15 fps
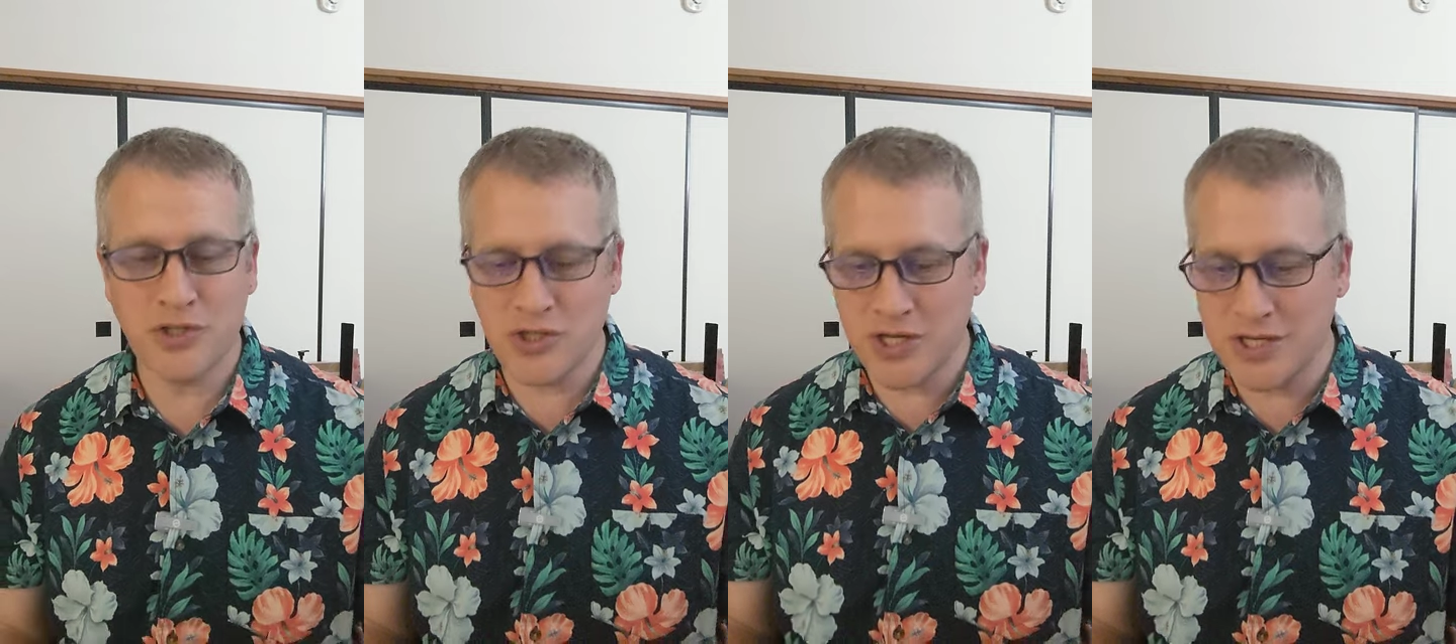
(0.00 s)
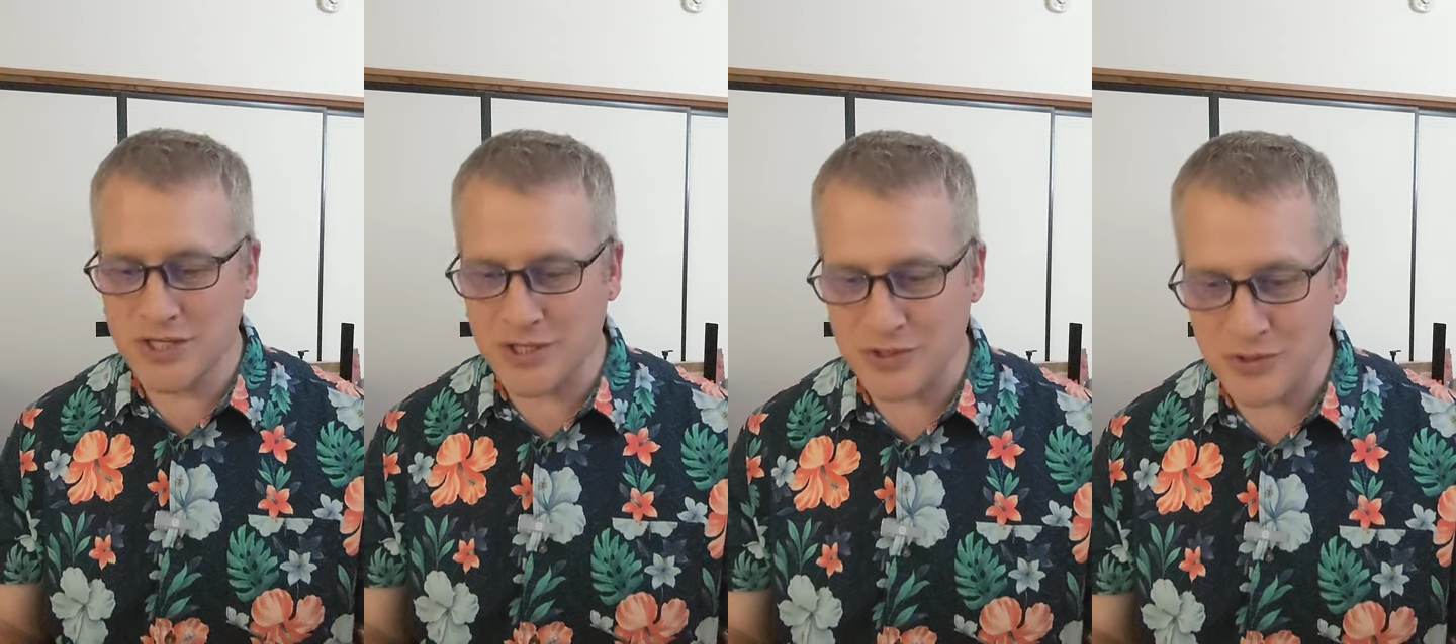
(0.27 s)

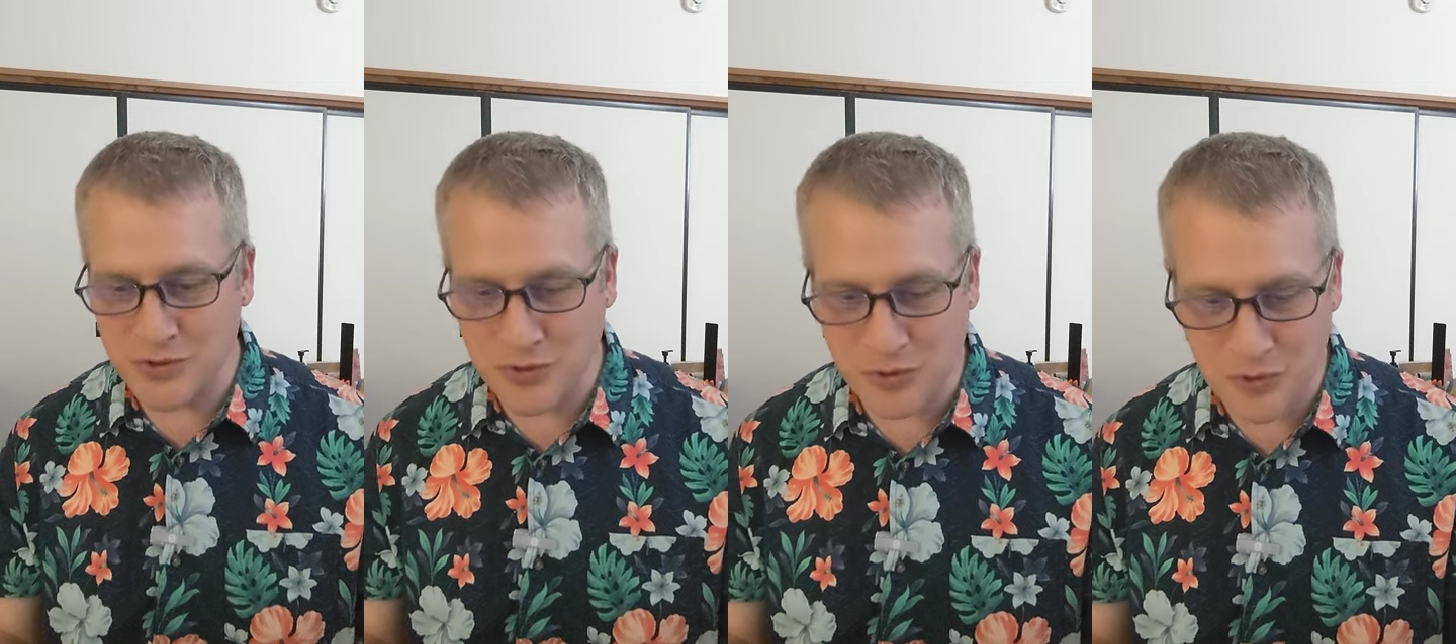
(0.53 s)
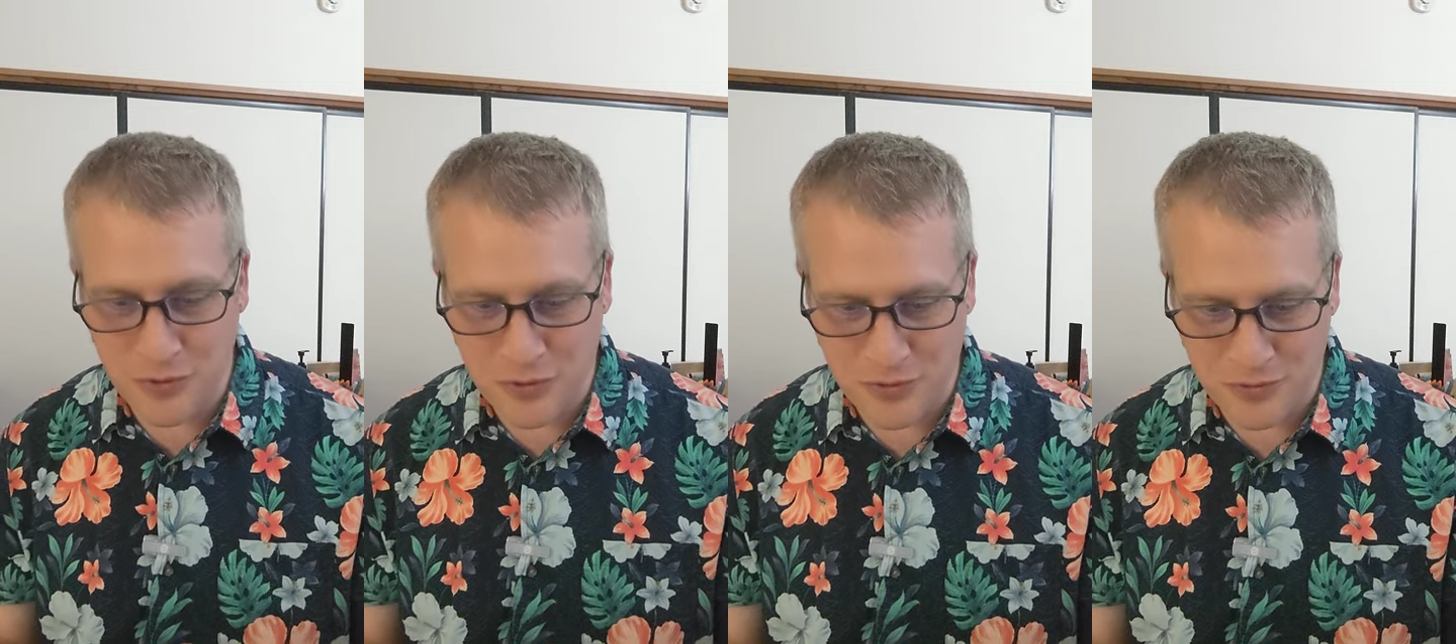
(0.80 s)
Jesus, to the
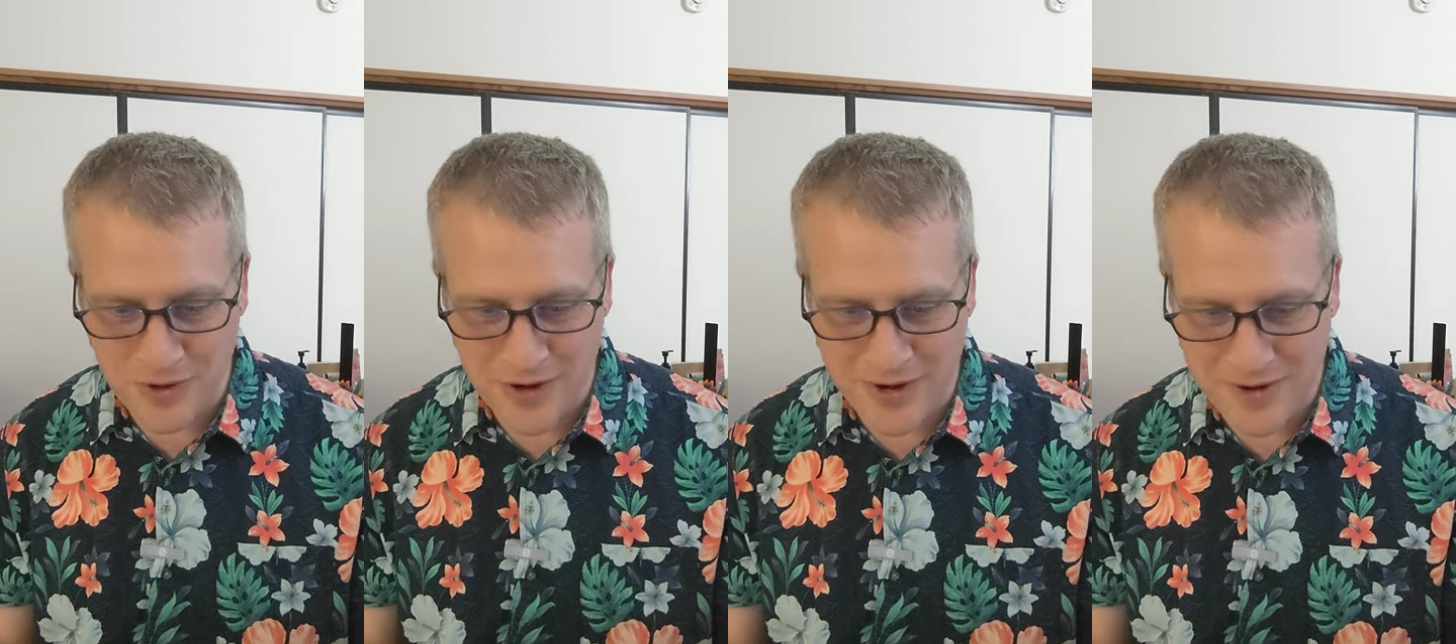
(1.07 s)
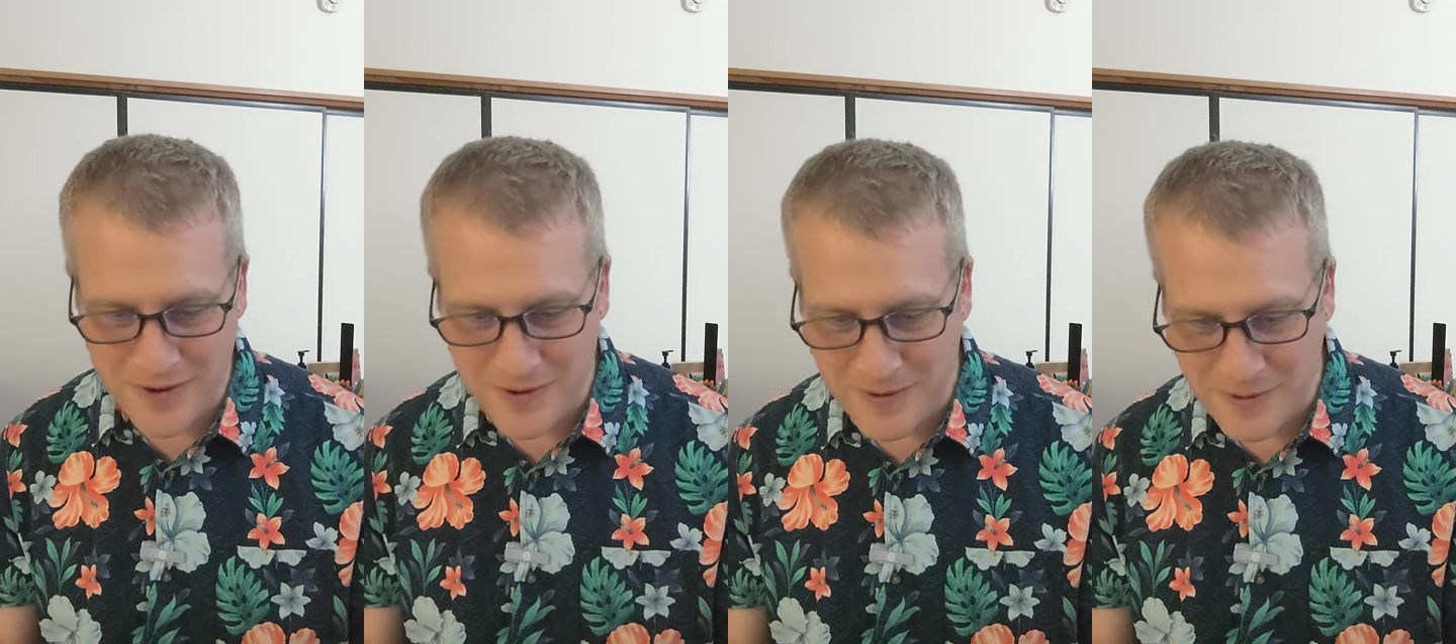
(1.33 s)
Lord,
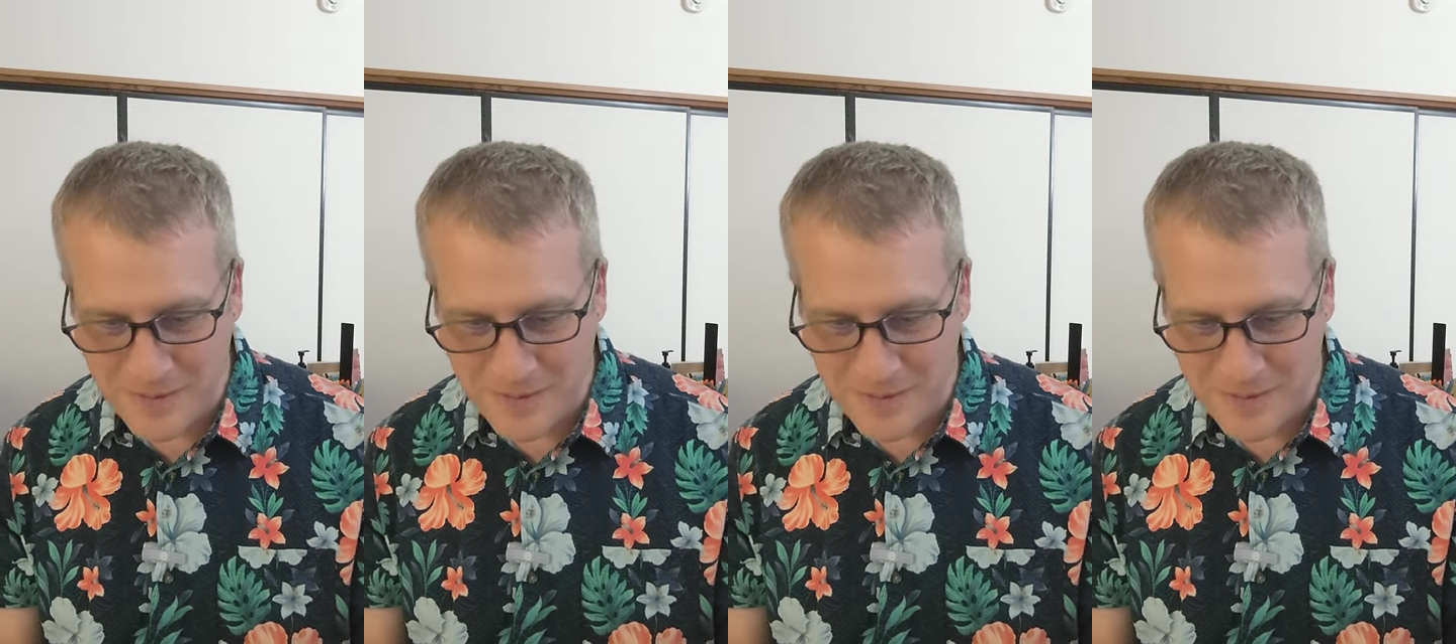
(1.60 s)
right?